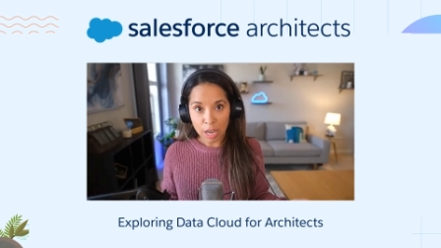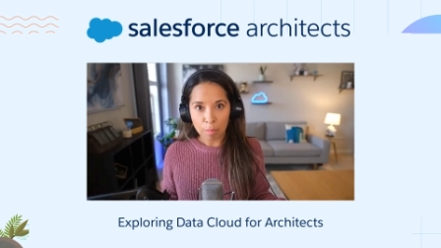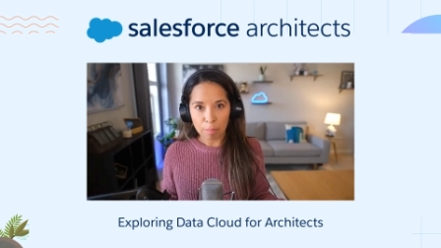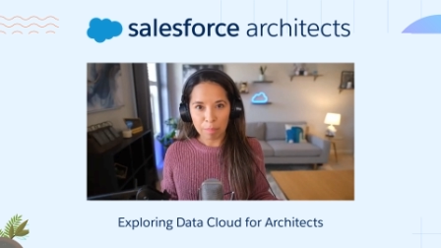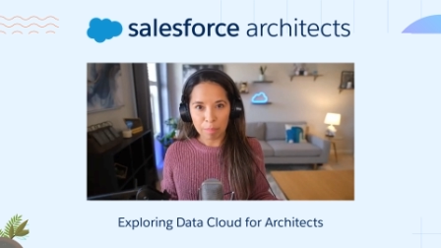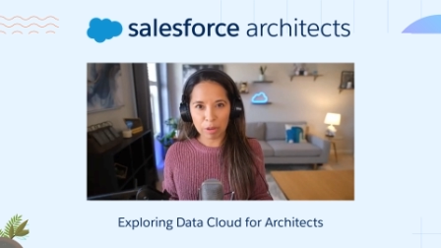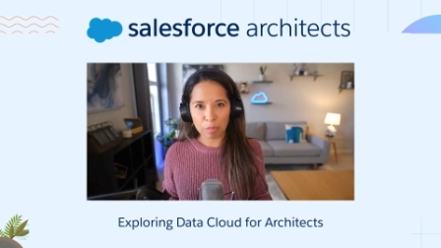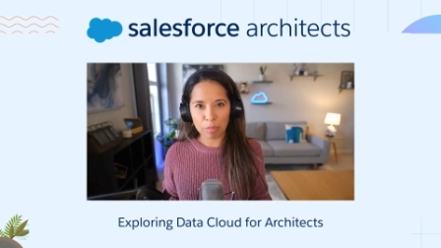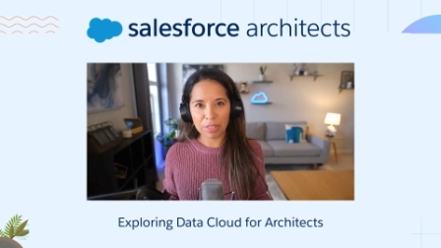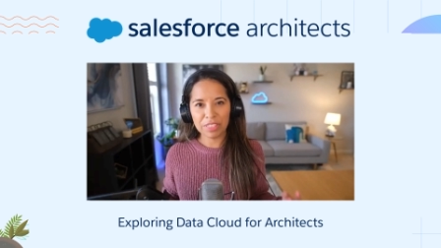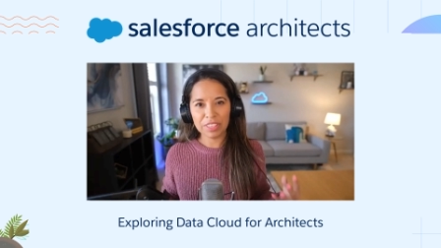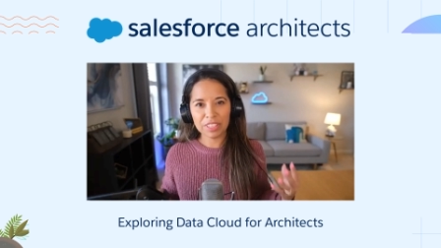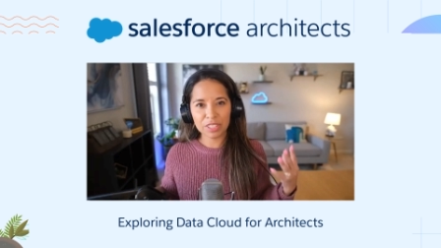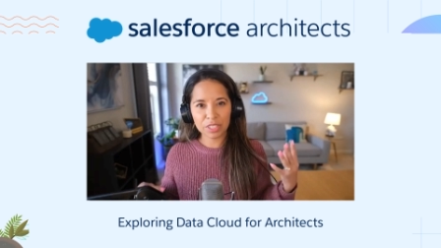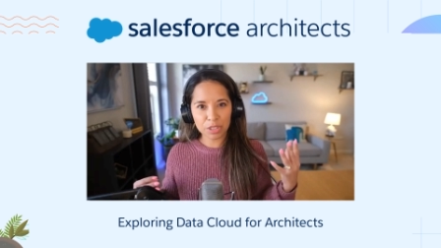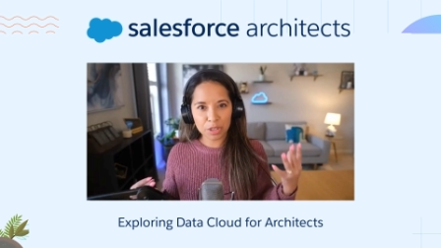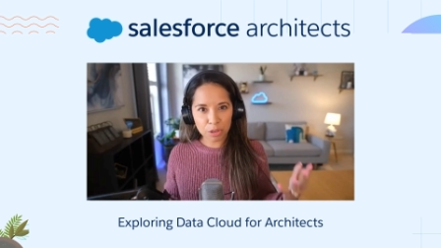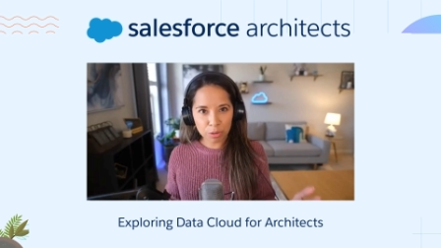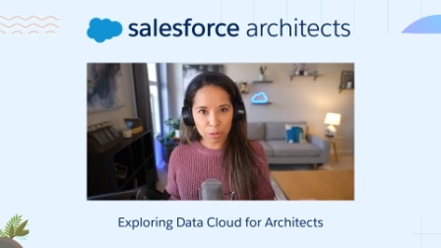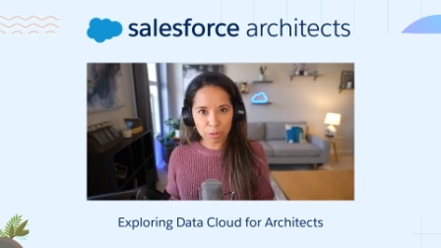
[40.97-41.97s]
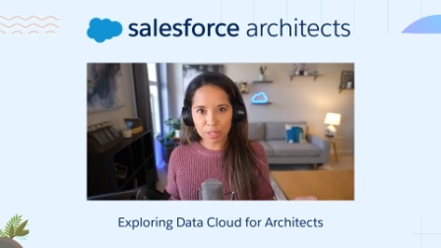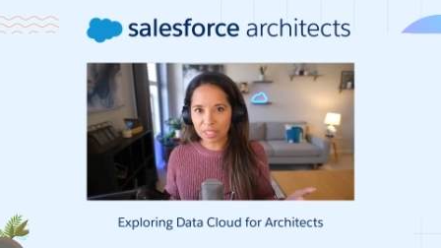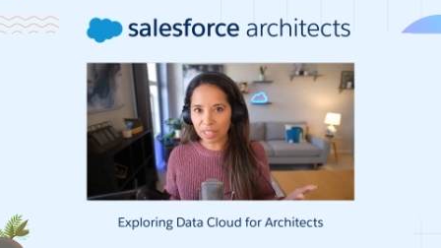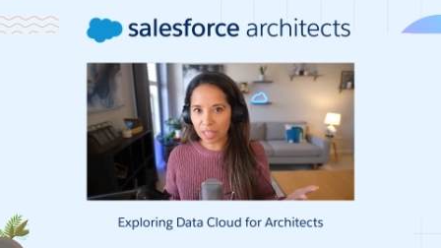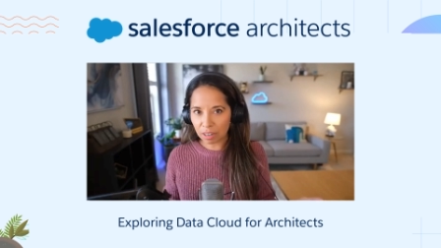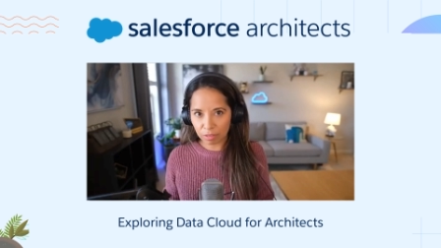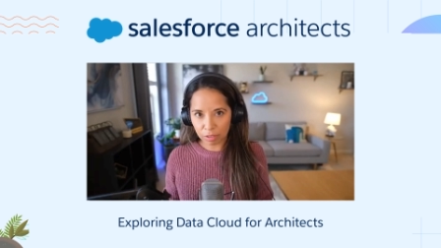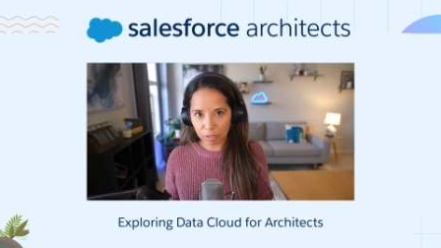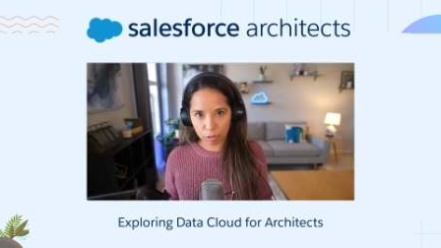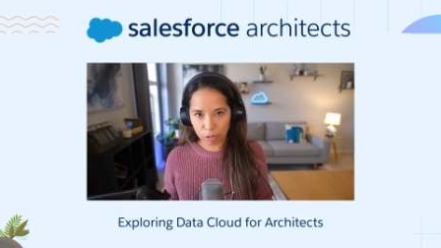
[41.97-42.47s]
But with this new
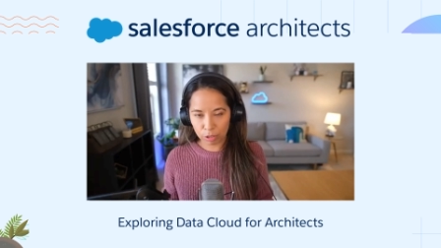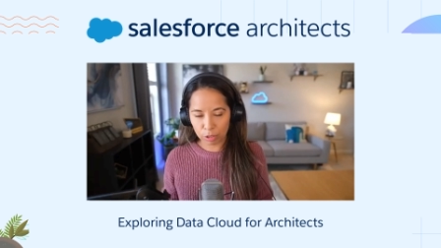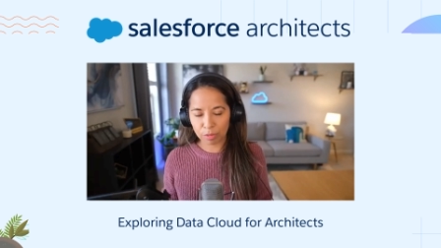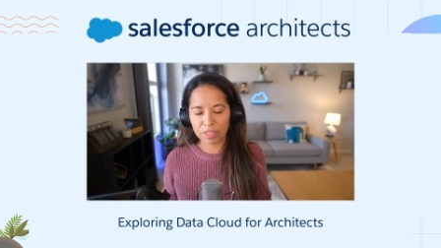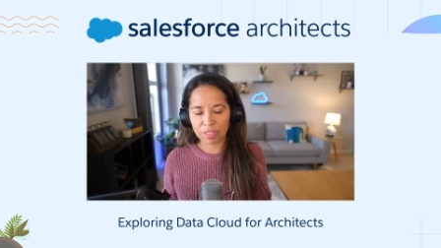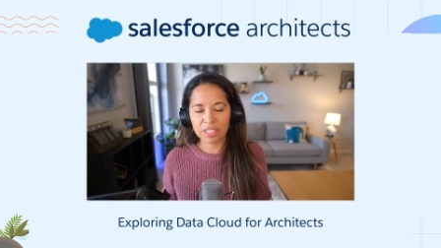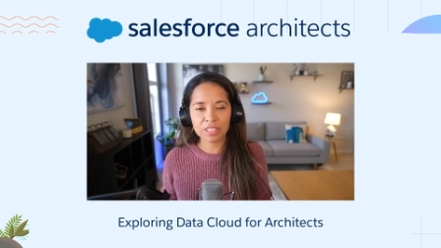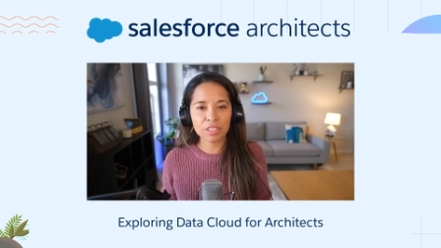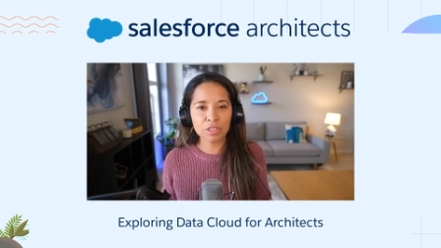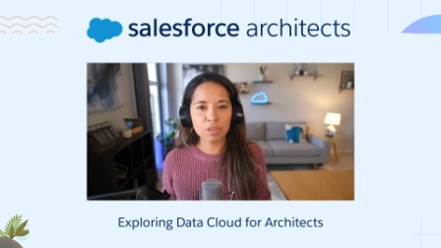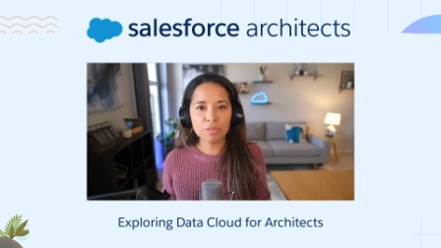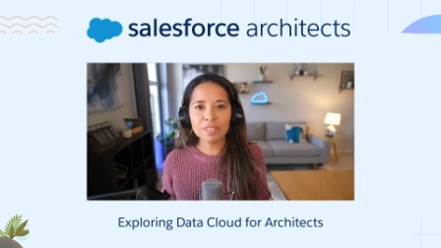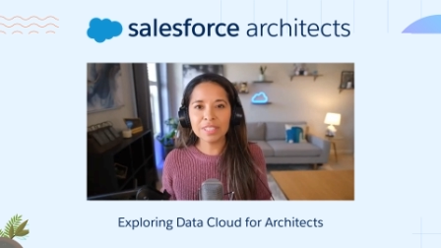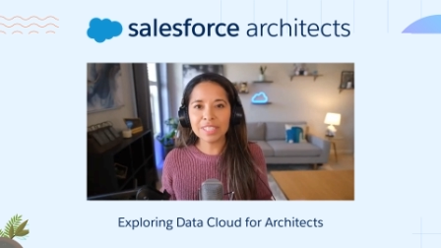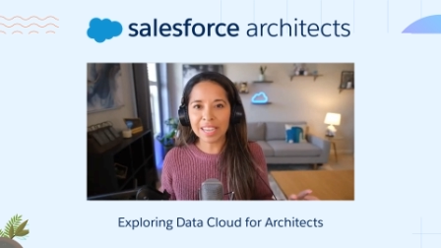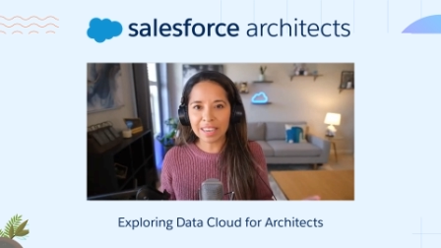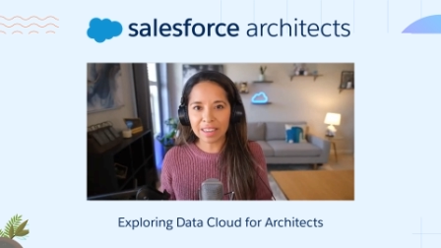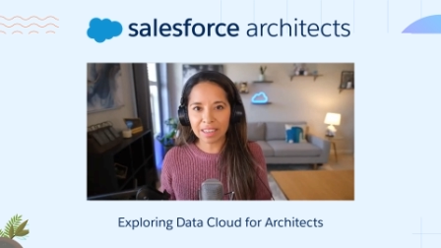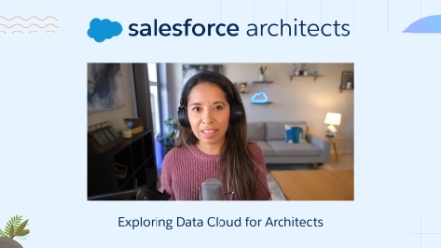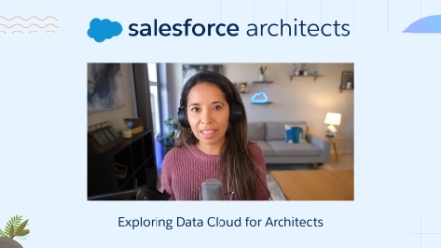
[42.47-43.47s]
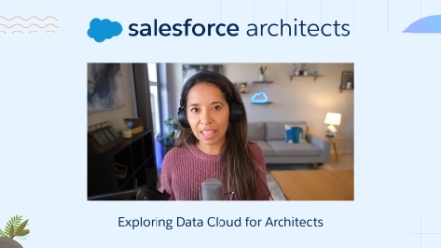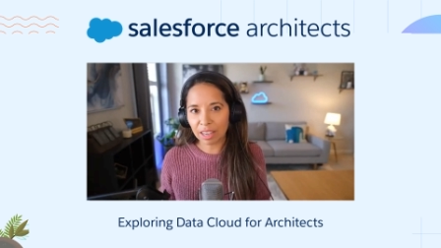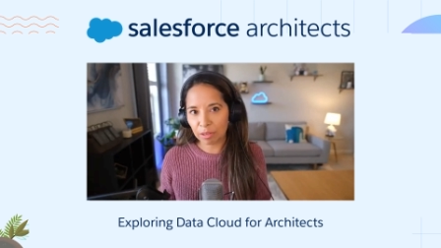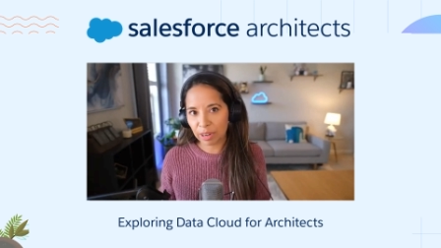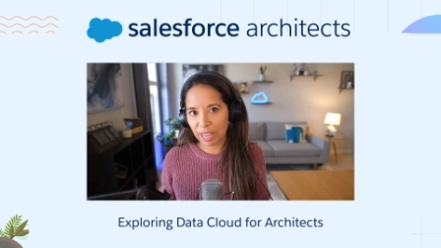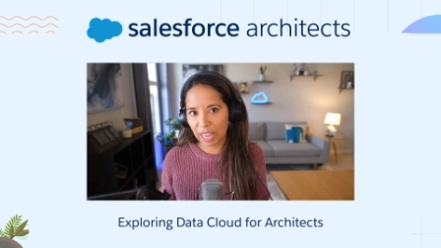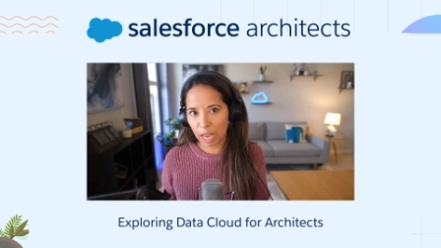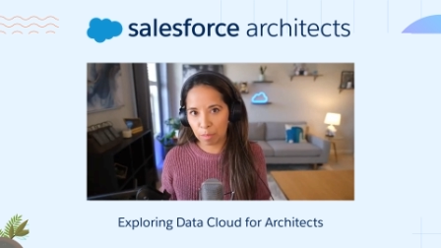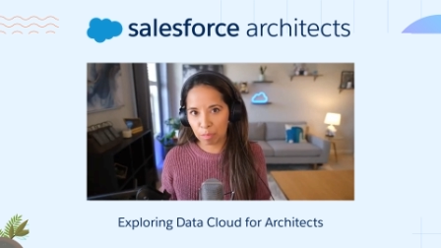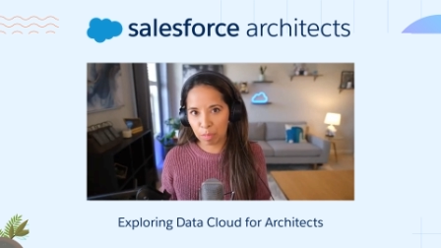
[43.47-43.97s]
set of tools, with this new data
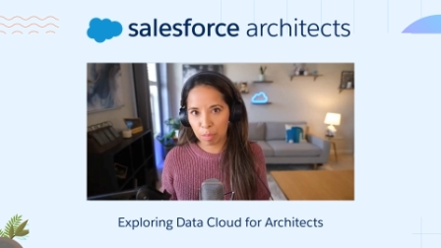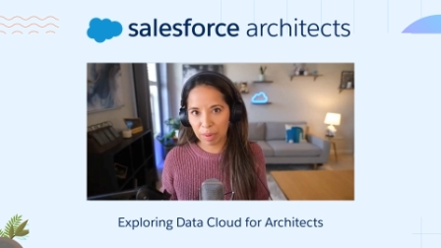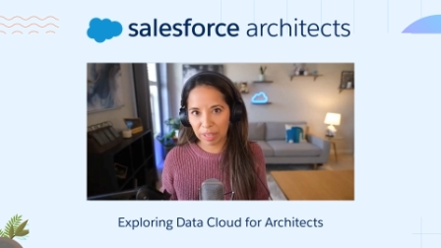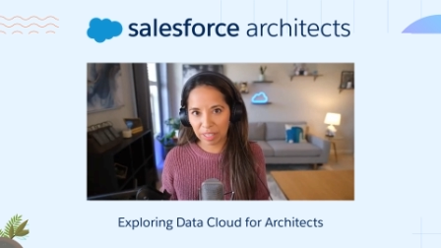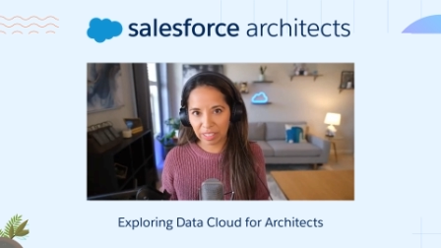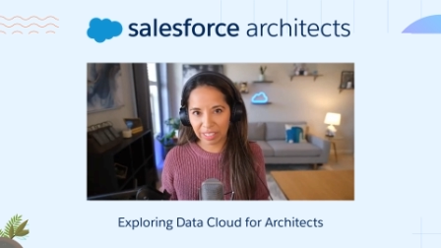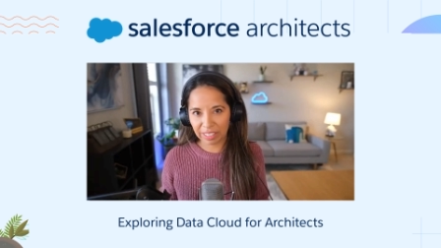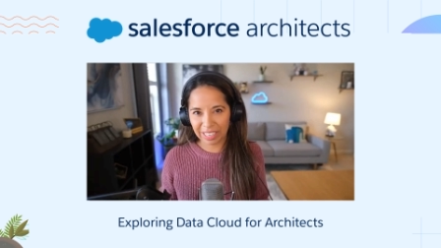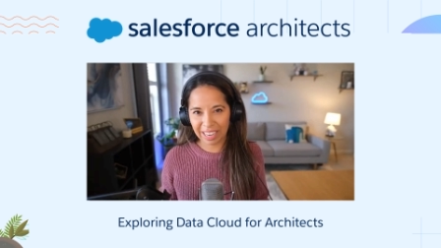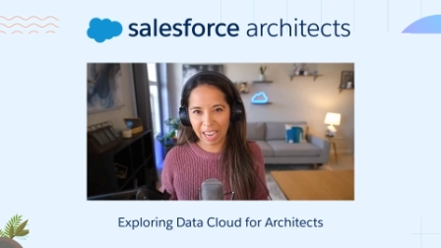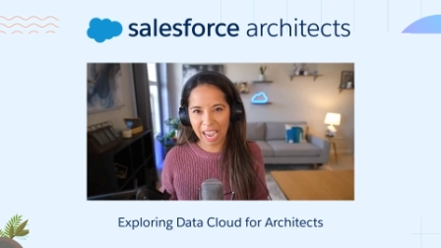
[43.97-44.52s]
cloud capability,